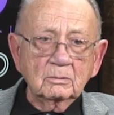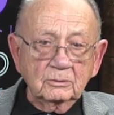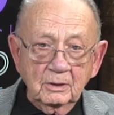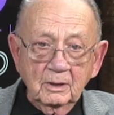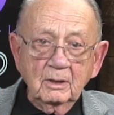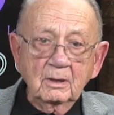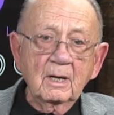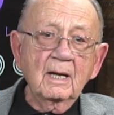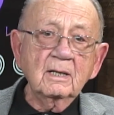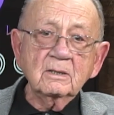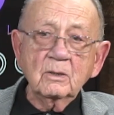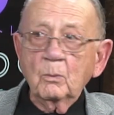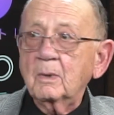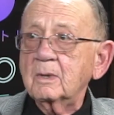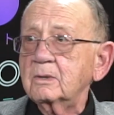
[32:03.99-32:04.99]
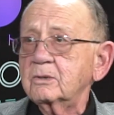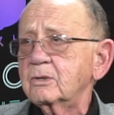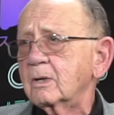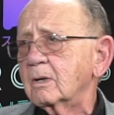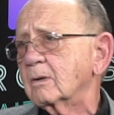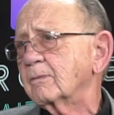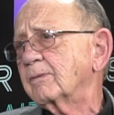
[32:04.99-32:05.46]
She actually wanted
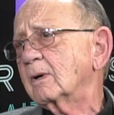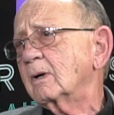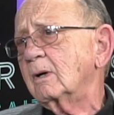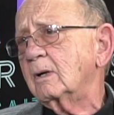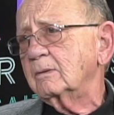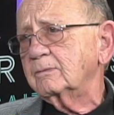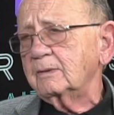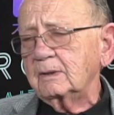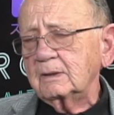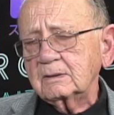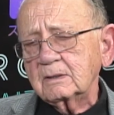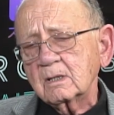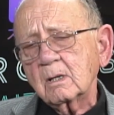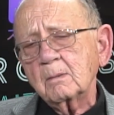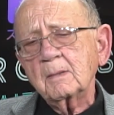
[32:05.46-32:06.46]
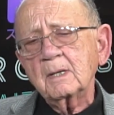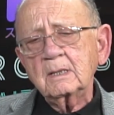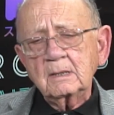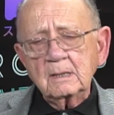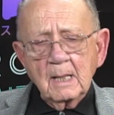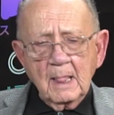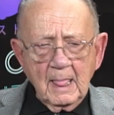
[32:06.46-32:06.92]
sugar for coffee. I said, come on.